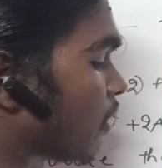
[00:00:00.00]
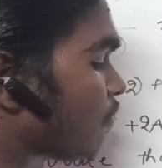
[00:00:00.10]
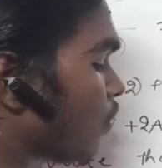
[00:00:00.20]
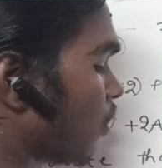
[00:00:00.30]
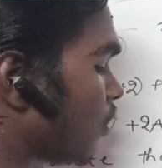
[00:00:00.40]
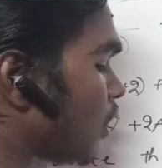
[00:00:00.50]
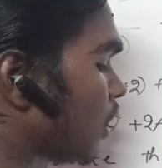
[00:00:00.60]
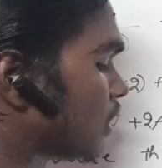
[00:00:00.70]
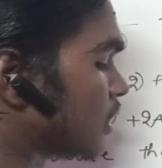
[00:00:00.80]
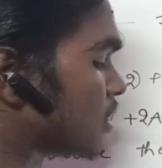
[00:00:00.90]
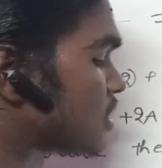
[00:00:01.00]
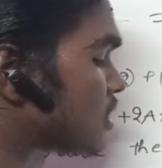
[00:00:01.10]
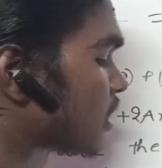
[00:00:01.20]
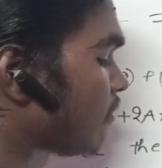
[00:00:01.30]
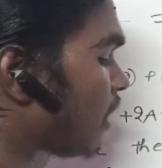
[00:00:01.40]
by 4. This
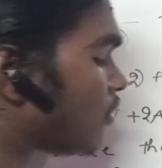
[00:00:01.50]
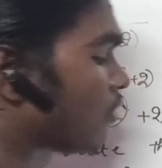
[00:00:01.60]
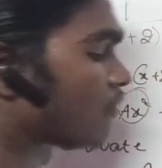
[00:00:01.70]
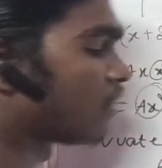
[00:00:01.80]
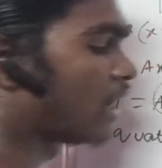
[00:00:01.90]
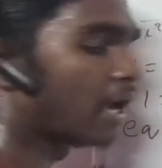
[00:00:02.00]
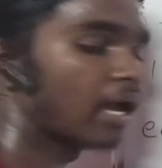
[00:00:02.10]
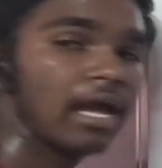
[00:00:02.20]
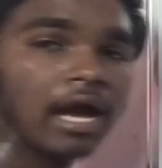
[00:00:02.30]
is the value of a